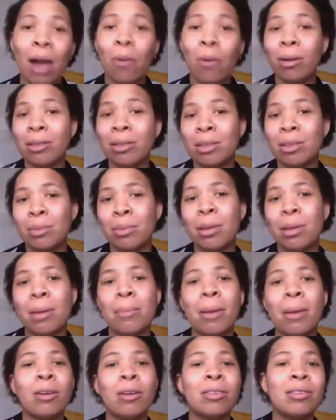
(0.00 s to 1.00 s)
want to be a
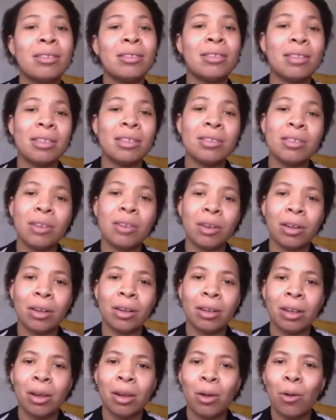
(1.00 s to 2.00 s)
better sister
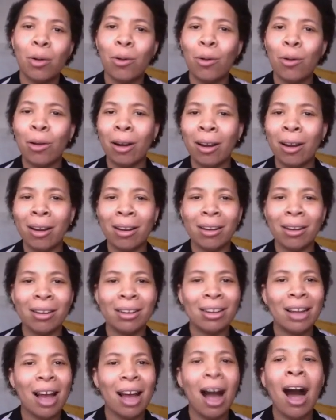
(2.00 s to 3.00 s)
or
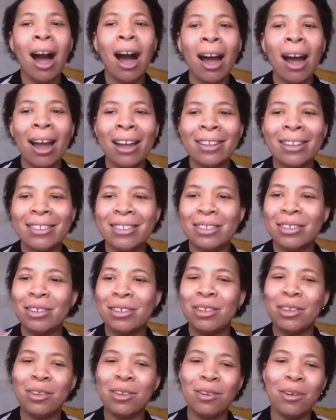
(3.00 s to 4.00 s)
aunt,
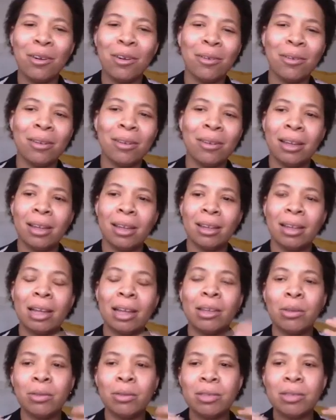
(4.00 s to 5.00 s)

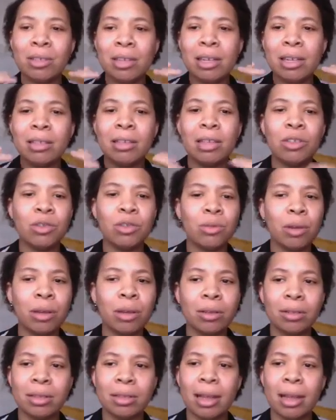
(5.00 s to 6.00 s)
like those things, they
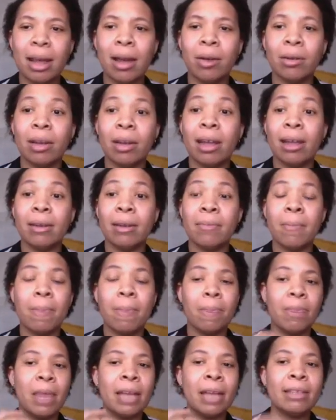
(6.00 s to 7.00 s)
trickle down and
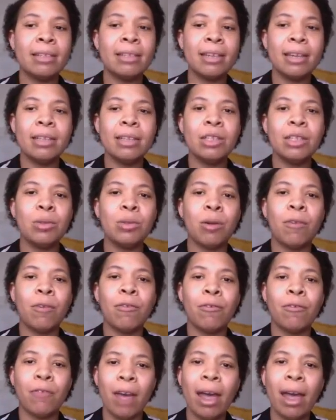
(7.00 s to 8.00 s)
they tend to
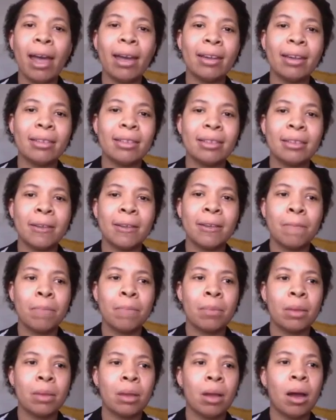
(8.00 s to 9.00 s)
affect,
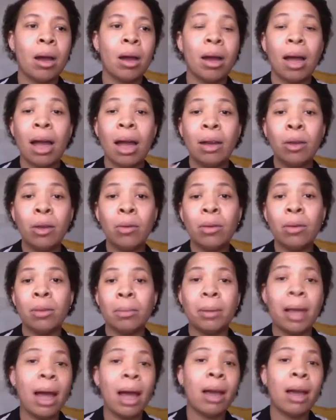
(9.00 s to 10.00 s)
I know in the
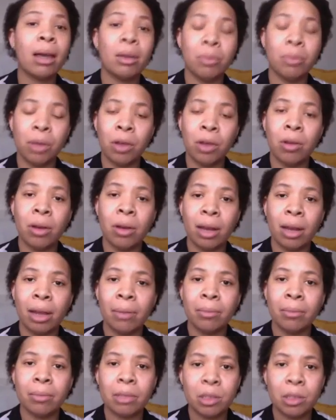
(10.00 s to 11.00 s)
Black community
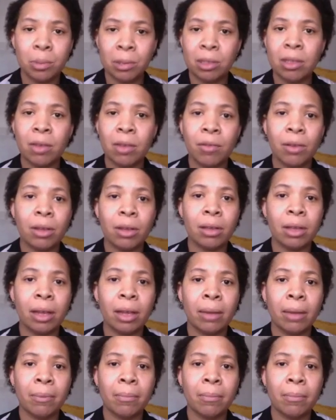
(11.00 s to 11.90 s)
specifically,